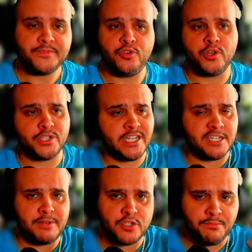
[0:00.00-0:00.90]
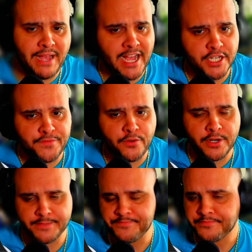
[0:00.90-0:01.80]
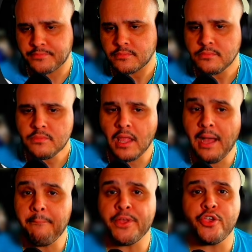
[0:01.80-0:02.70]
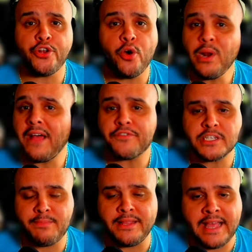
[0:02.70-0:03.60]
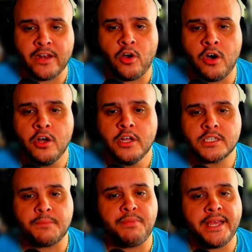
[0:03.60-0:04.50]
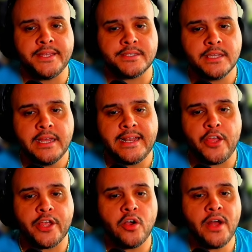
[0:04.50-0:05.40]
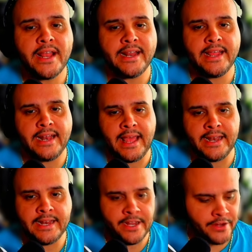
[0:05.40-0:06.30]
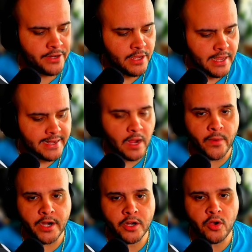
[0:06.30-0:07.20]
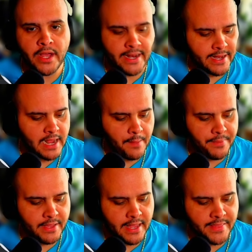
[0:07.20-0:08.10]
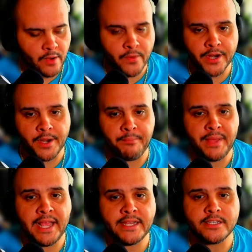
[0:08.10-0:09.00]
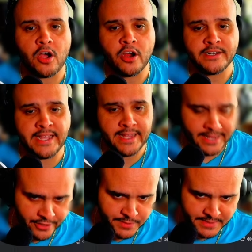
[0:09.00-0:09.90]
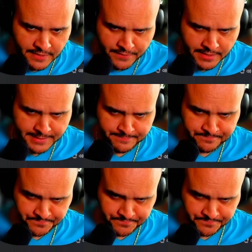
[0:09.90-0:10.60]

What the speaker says: You also get a special badge for it. But you don't have to spend at all to play this. Now you can go ahead and hit edit here. Now we're going to go ahead and copy, and then we're going to paste our deck here specifically.